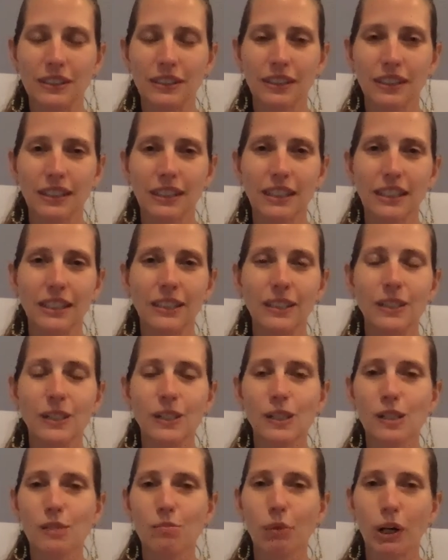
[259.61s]
clear,
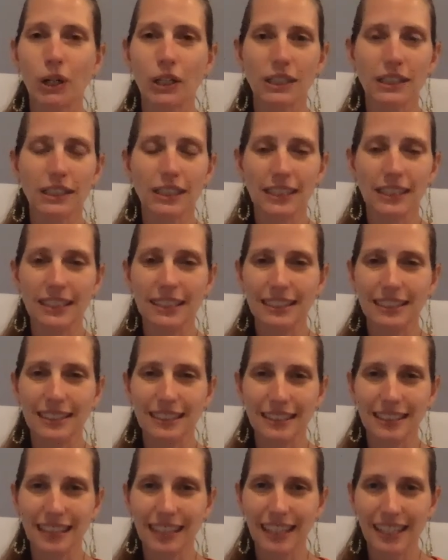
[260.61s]
sparkling
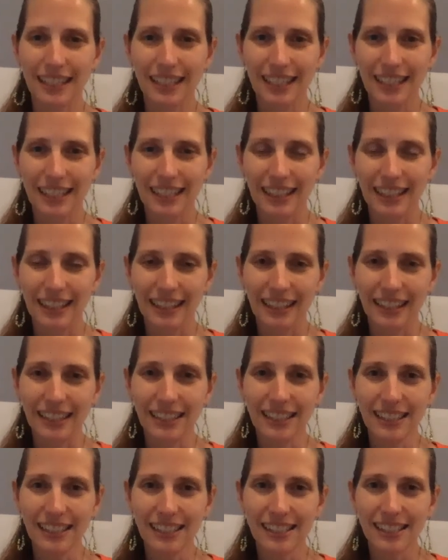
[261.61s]

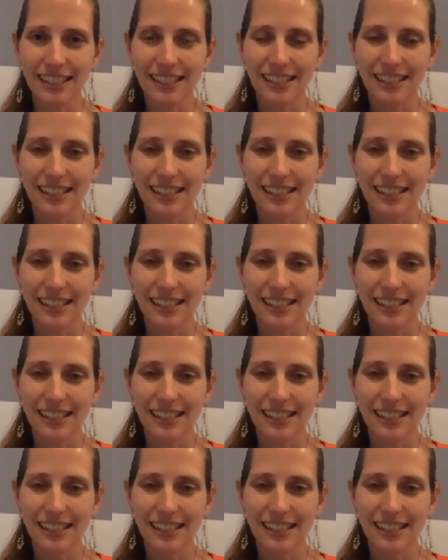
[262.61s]
light.